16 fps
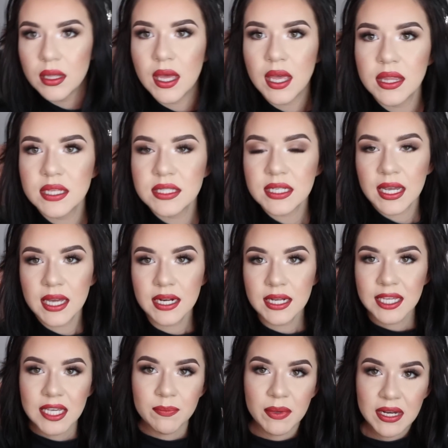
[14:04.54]
And then to kind
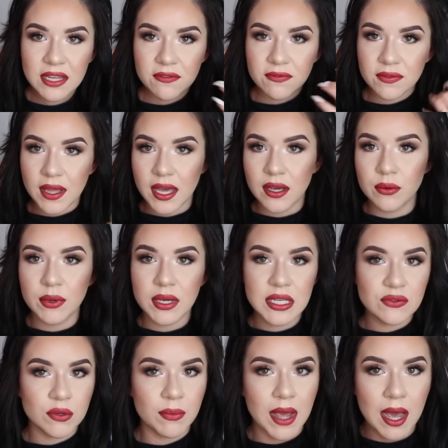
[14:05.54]
of keep any
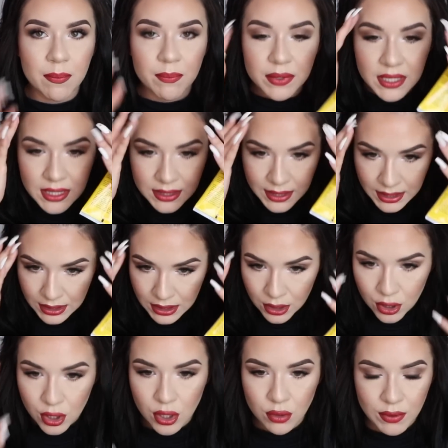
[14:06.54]
flyaways from happening like
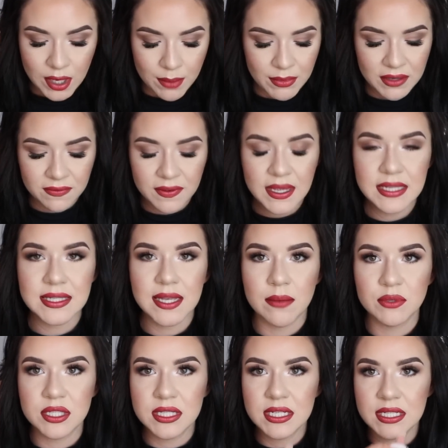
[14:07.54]
around my face, I'm
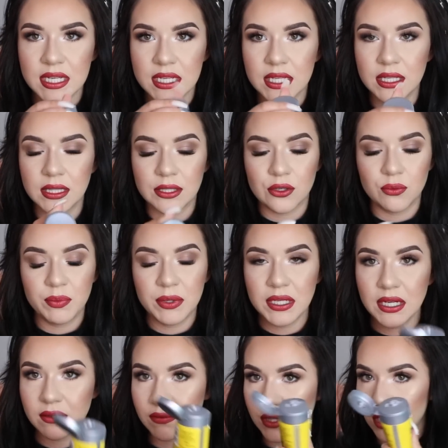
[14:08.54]
just gonna take a little bit
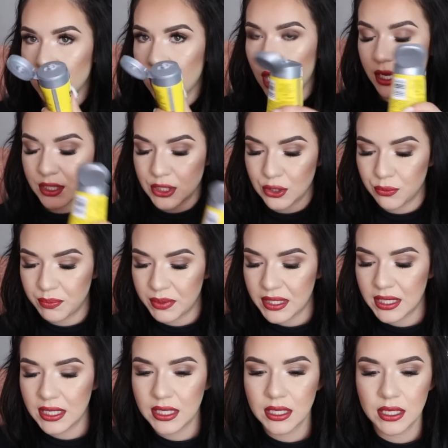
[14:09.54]
of the
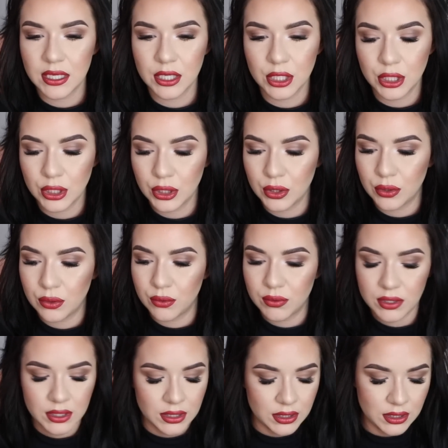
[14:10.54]
got2b
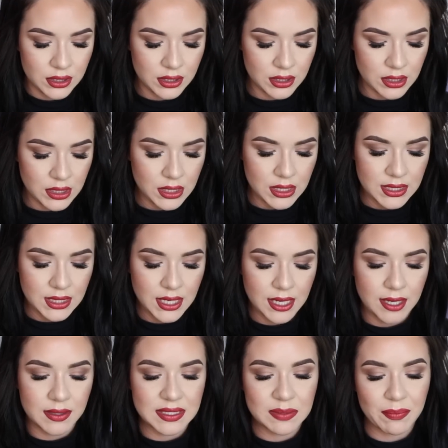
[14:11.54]

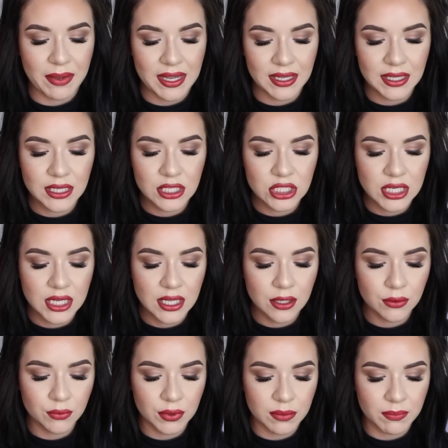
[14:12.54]
glued spiking
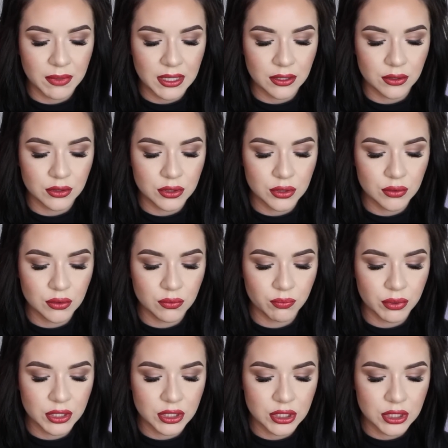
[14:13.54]
gel with my little
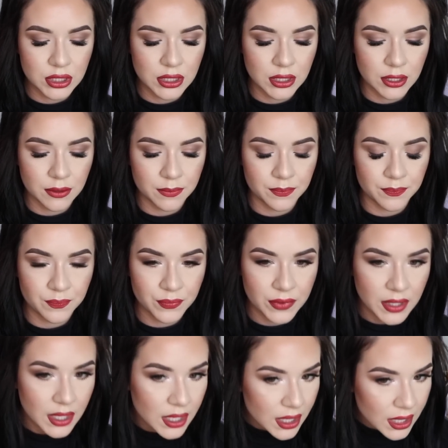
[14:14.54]
toothbrush here.
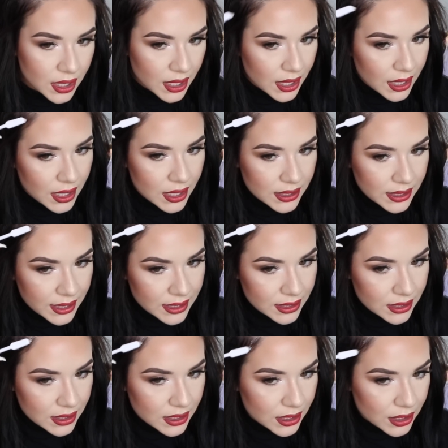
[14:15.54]
And
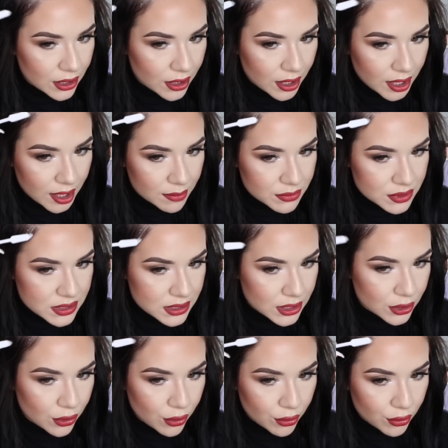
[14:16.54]
like here, I'm just
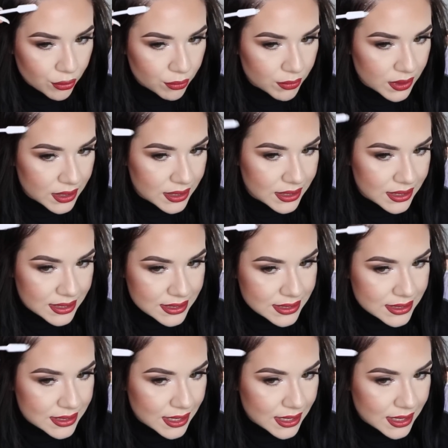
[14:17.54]
gonna comb this